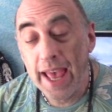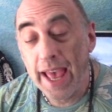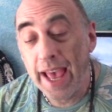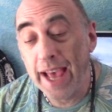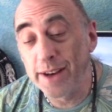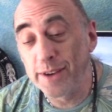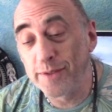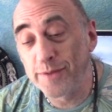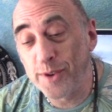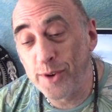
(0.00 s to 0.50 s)

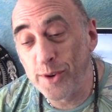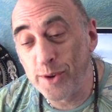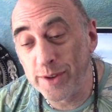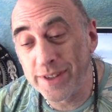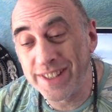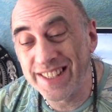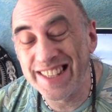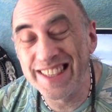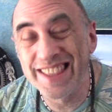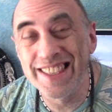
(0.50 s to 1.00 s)
And of
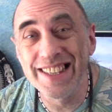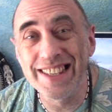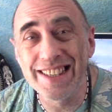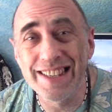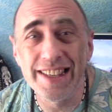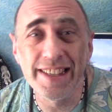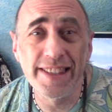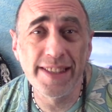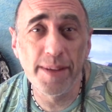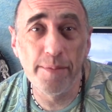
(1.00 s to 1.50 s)
course, this
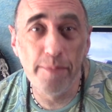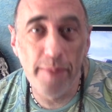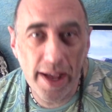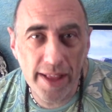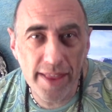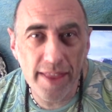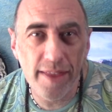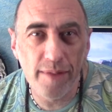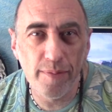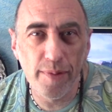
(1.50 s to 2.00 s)
is the
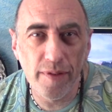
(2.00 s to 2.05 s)
month